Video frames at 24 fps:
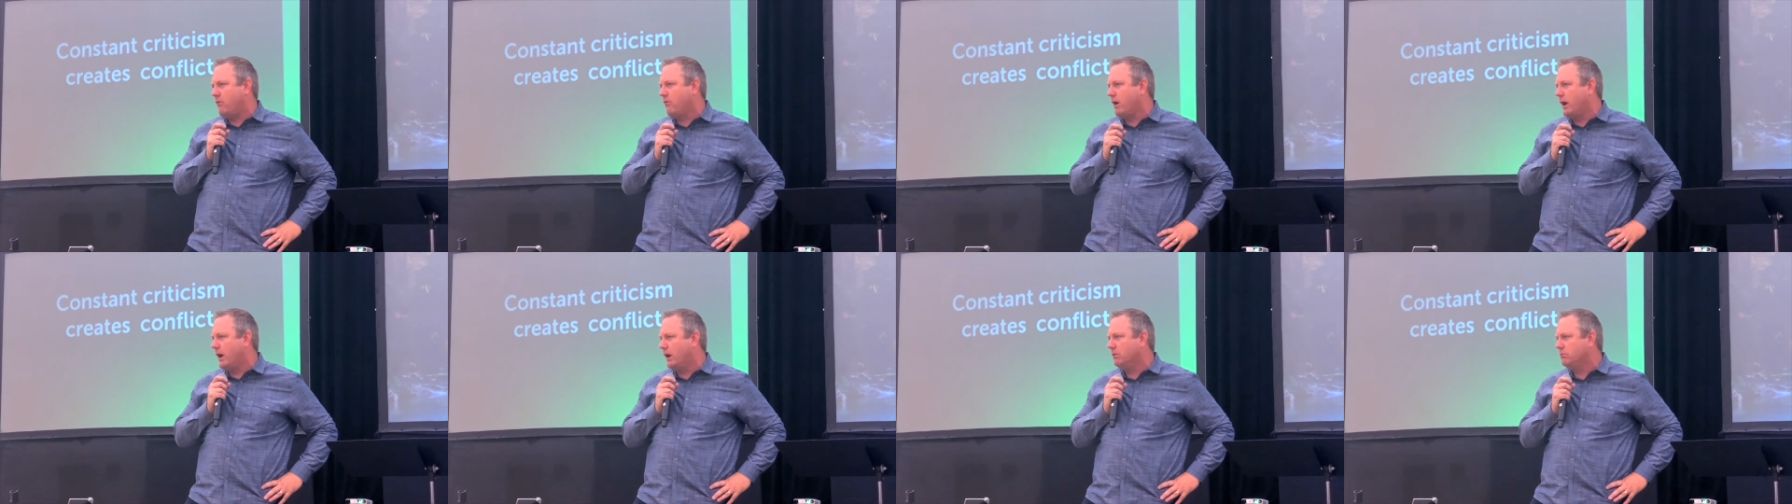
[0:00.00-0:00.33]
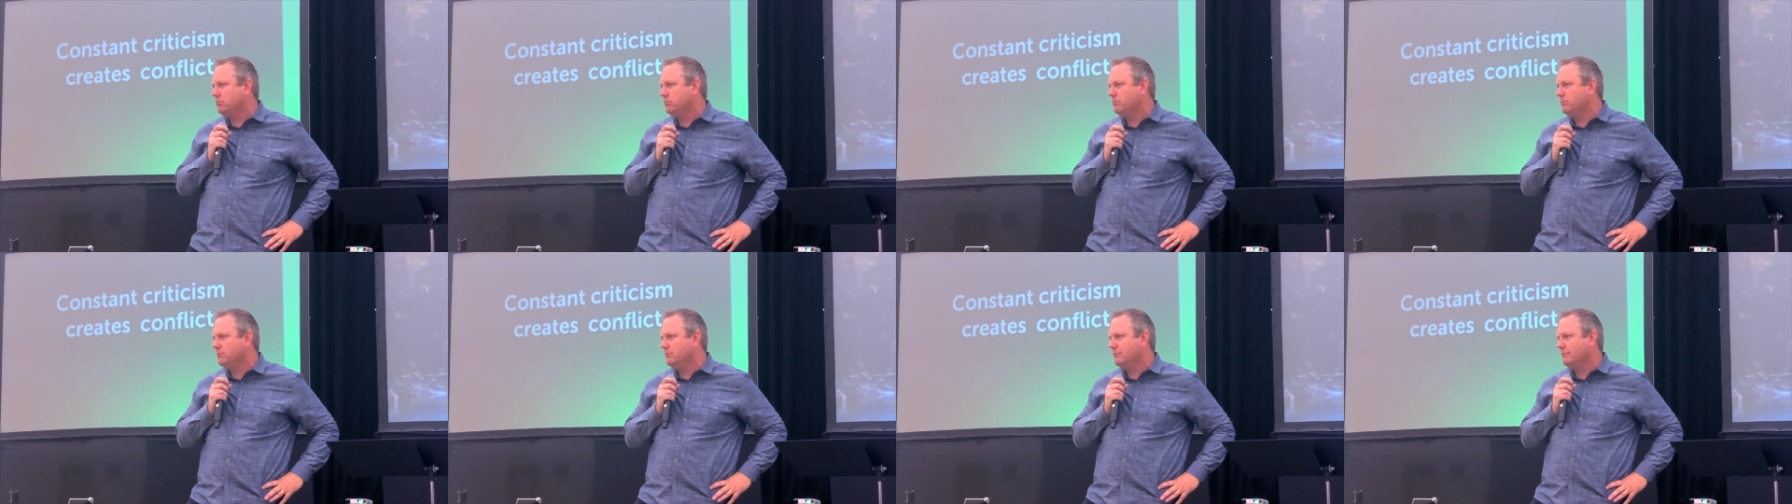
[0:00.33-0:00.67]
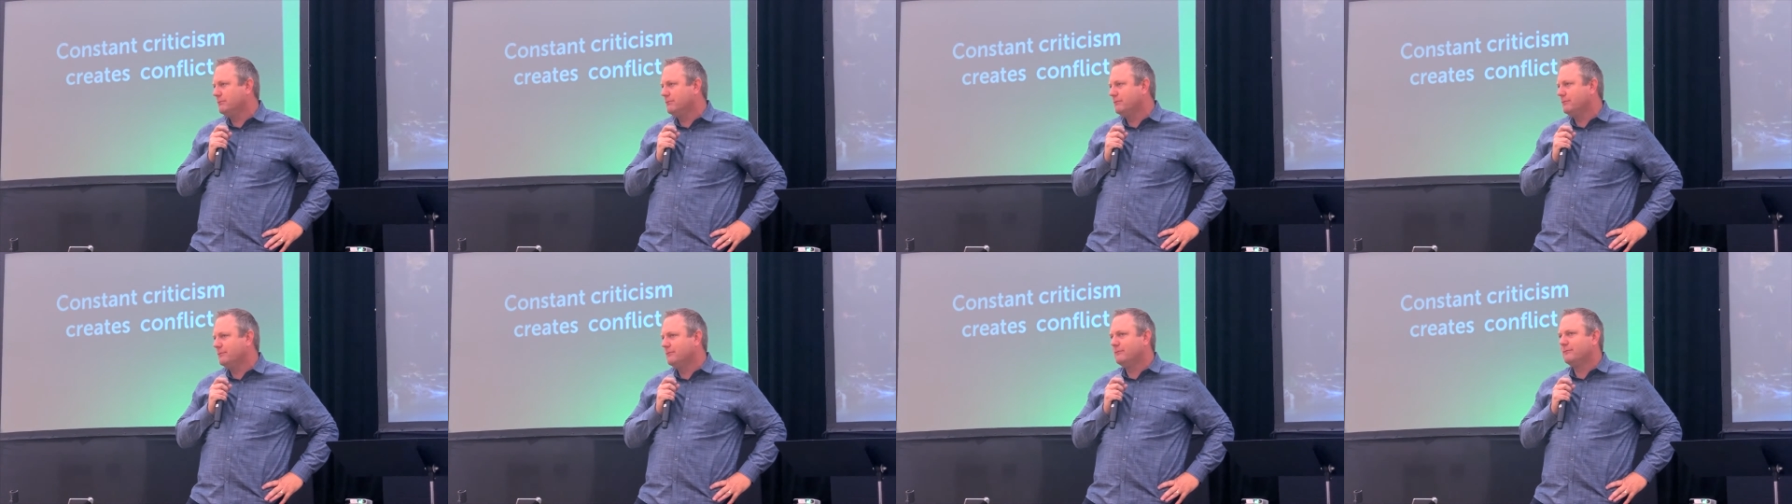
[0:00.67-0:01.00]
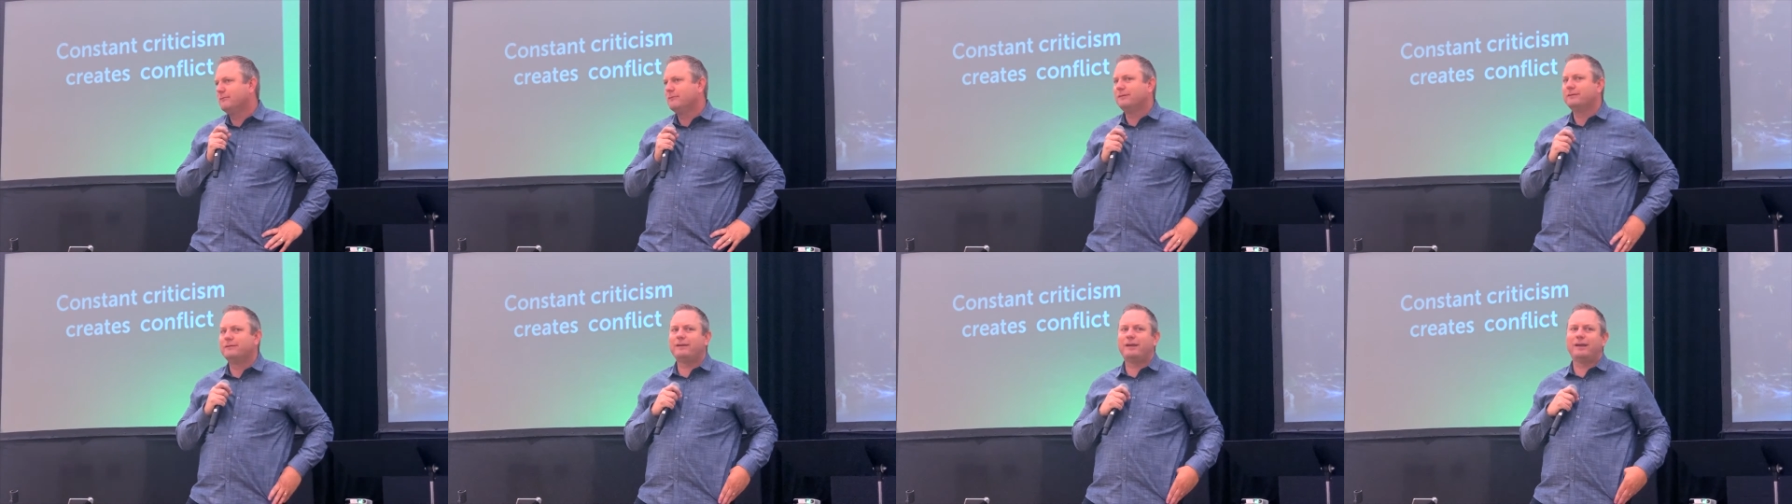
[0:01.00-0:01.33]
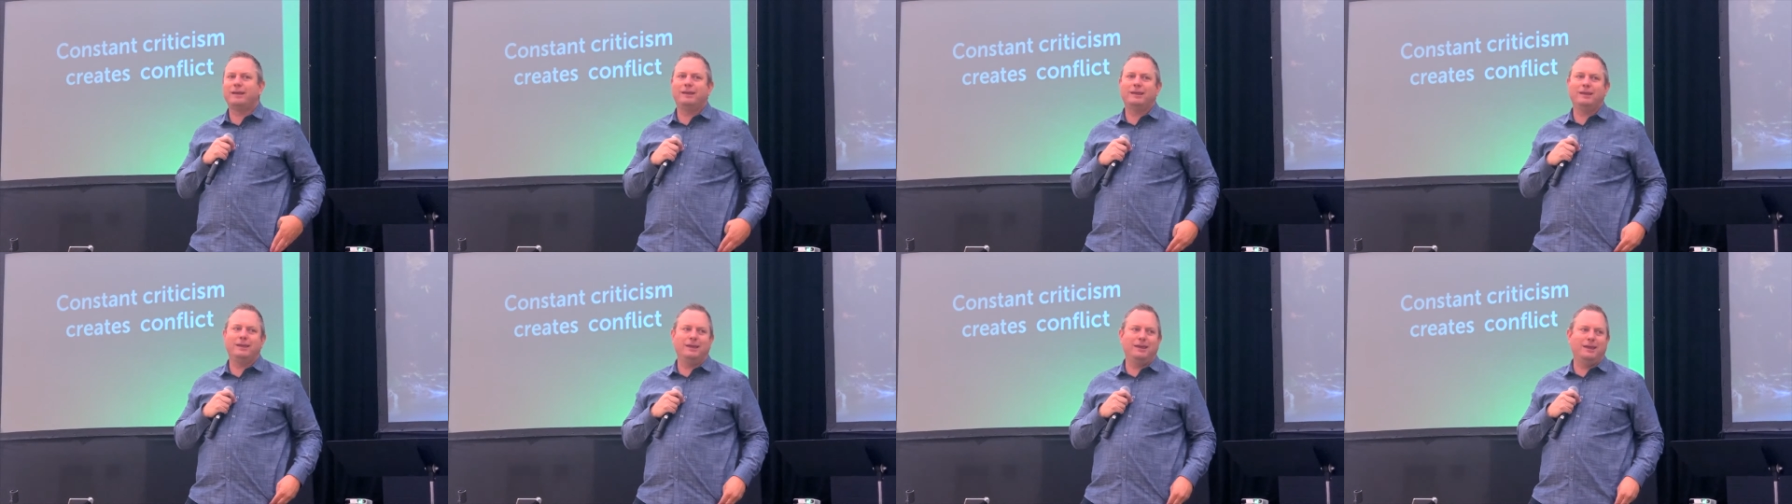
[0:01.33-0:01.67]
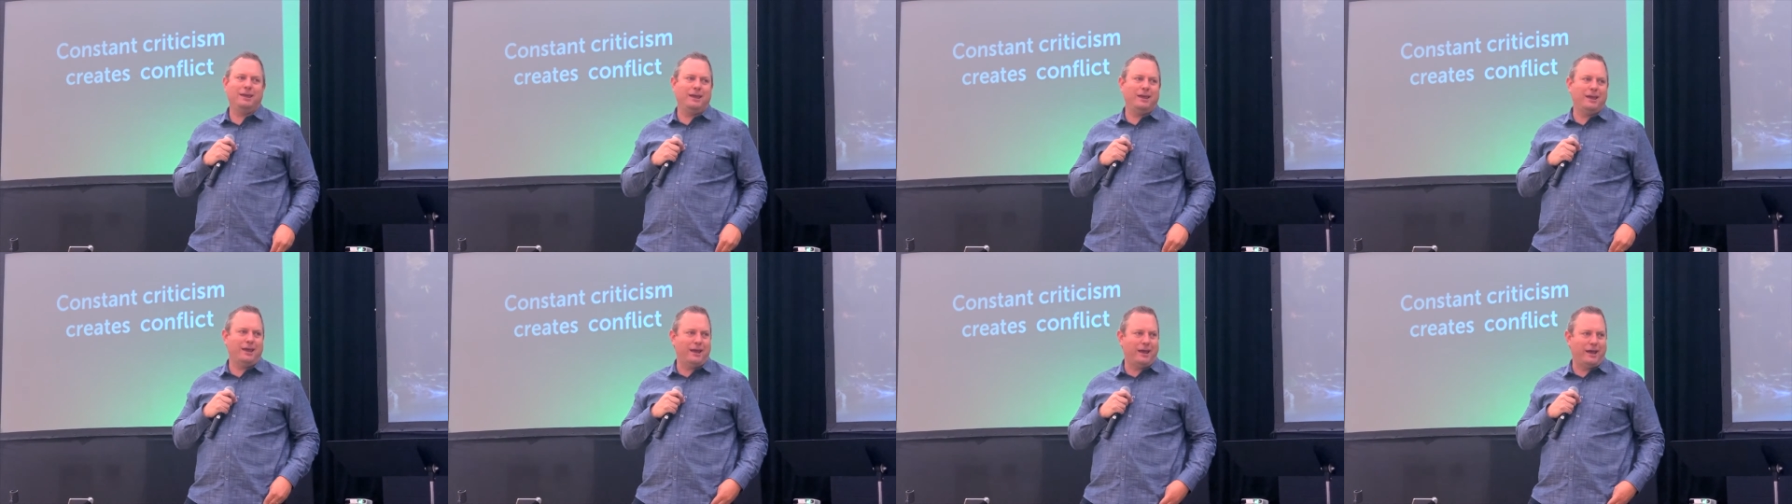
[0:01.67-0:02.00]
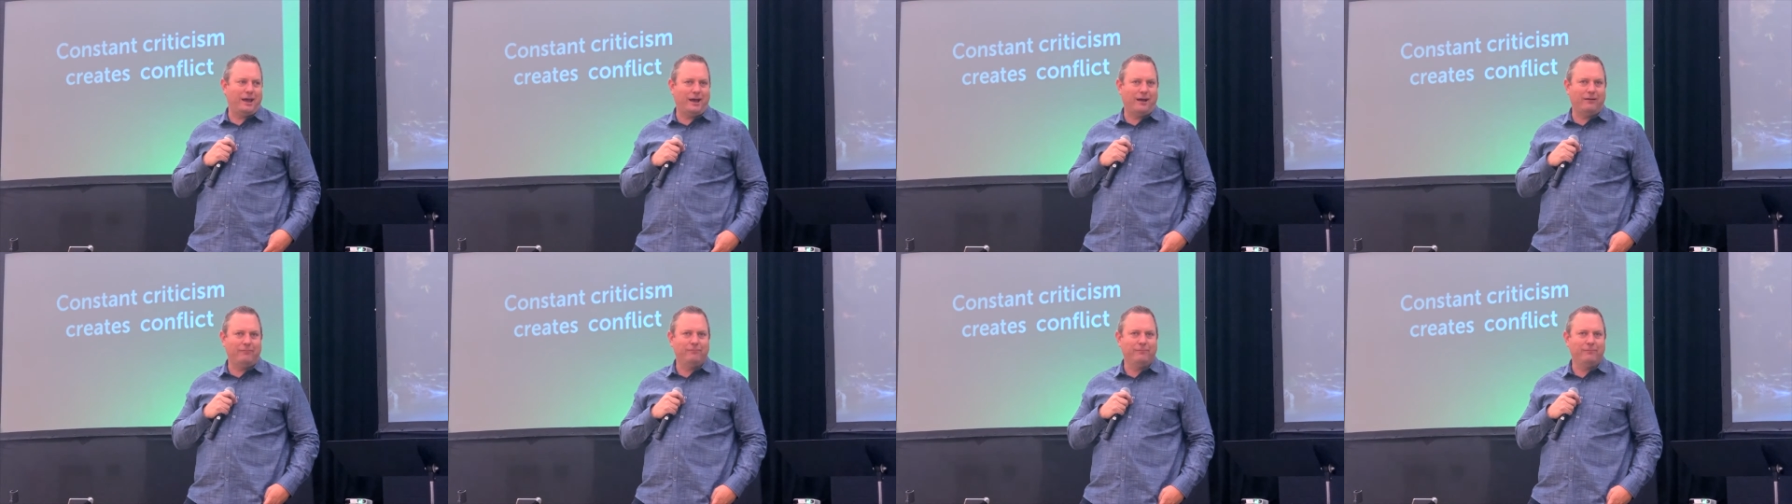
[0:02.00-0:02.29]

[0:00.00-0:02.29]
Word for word: way. It's like, yeah.